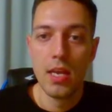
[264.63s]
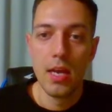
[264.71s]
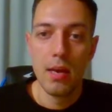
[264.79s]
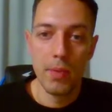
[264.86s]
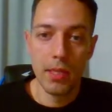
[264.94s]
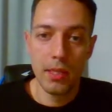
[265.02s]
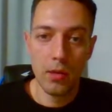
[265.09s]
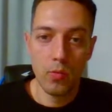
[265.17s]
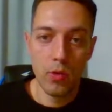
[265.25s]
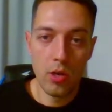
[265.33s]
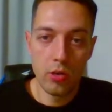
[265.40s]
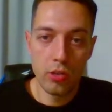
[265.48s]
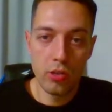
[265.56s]
But we
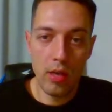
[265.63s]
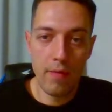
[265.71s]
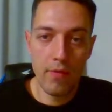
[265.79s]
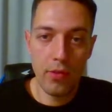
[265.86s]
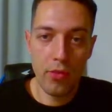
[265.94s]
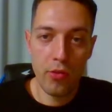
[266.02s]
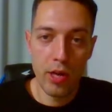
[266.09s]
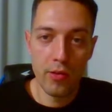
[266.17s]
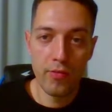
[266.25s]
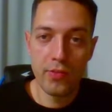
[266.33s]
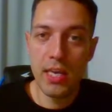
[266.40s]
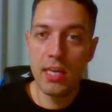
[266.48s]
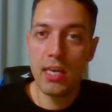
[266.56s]
also have a threat of
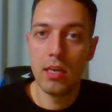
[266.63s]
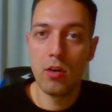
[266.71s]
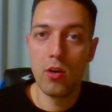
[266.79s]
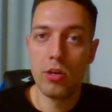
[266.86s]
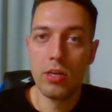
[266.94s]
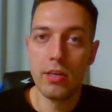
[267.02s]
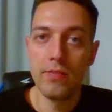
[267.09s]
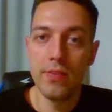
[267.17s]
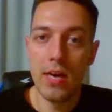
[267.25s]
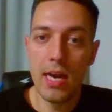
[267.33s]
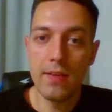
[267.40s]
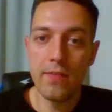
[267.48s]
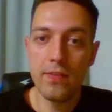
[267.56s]
taking on
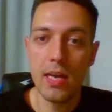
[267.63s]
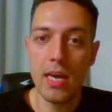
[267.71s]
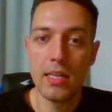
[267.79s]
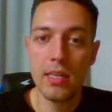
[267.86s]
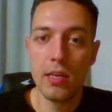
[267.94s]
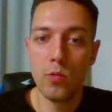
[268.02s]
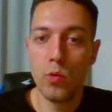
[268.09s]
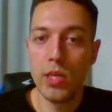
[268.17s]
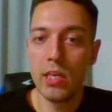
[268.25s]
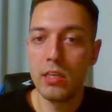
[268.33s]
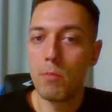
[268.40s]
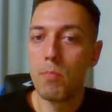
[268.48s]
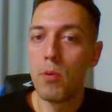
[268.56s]
f5 and then winning
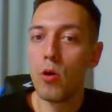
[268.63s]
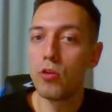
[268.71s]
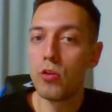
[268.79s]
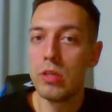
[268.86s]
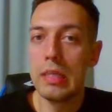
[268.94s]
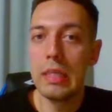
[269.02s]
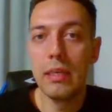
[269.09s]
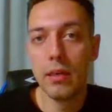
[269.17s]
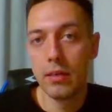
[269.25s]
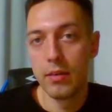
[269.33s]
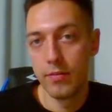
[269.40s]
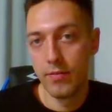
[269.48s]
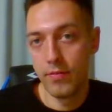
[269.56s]
the pawn on
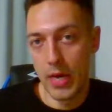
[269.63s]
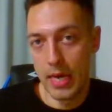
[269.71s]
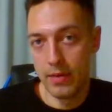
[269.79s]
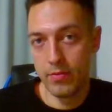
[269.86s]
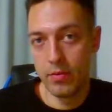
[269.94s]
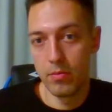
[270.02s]
d5